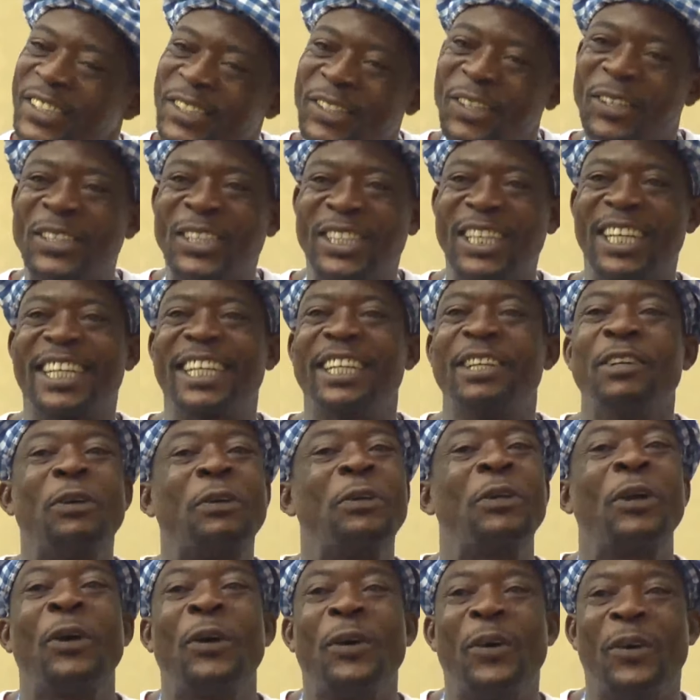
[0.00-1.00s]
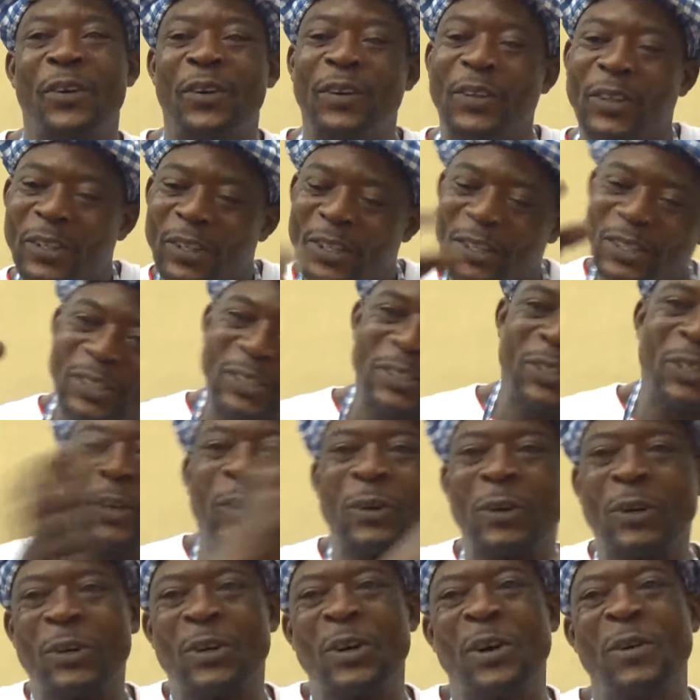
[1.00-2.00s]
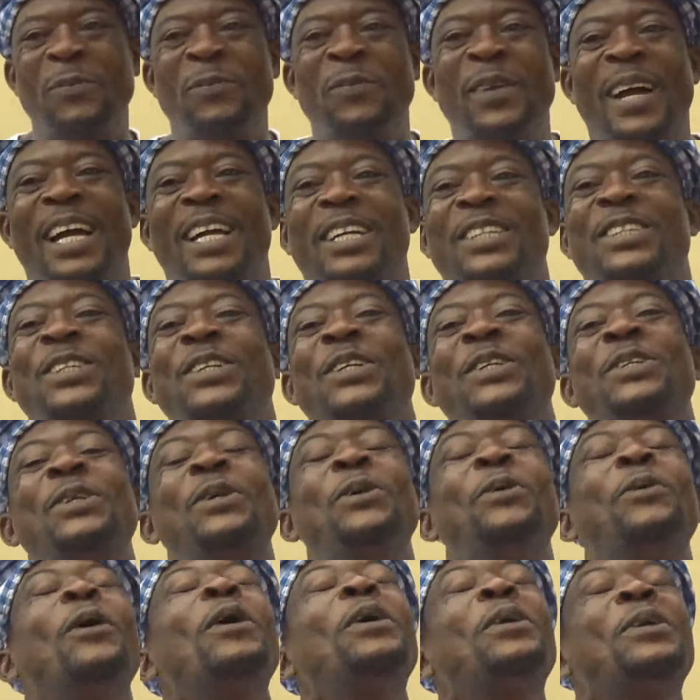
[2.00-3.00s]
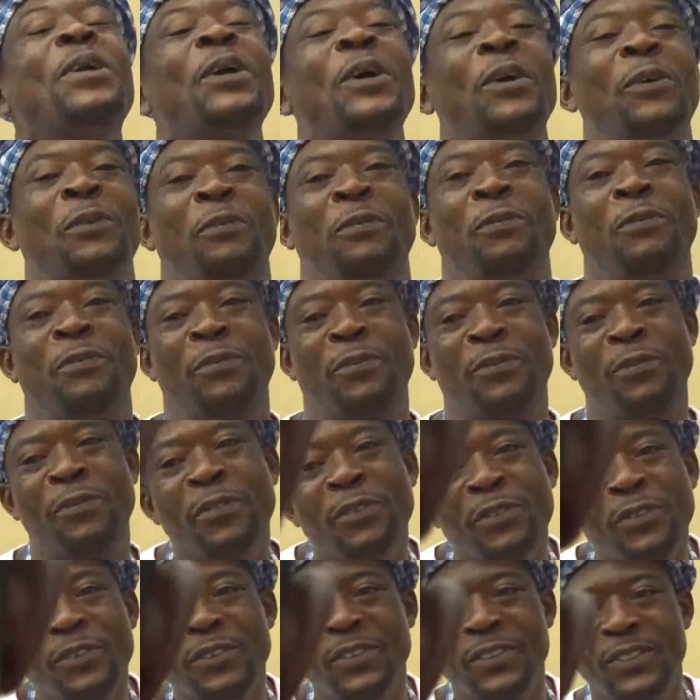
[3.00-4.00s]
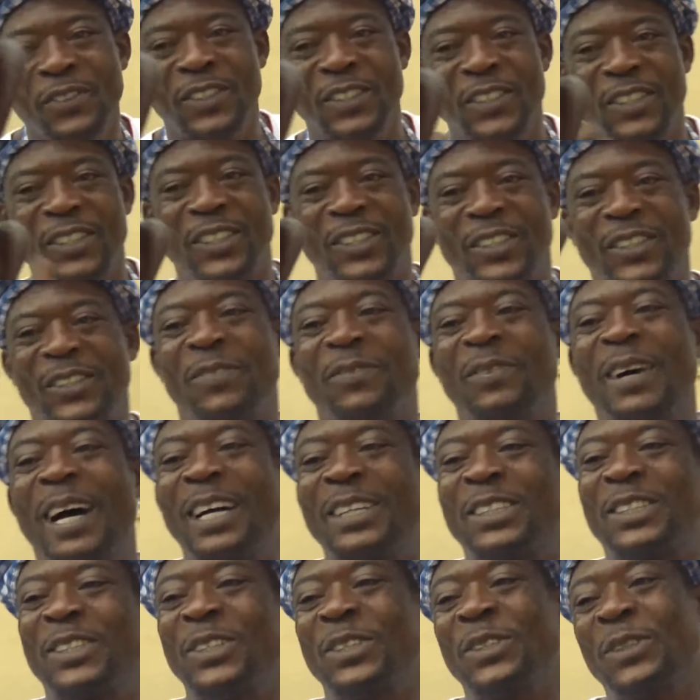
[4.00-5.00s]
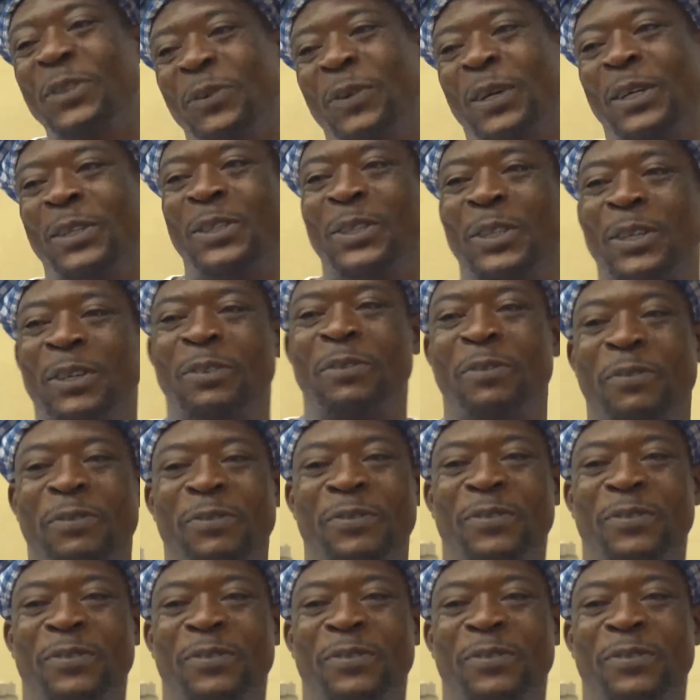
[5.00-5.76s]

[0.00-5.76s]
No shaking at all. Zoko, come, may I show you one dove? Come, may I show you one dove?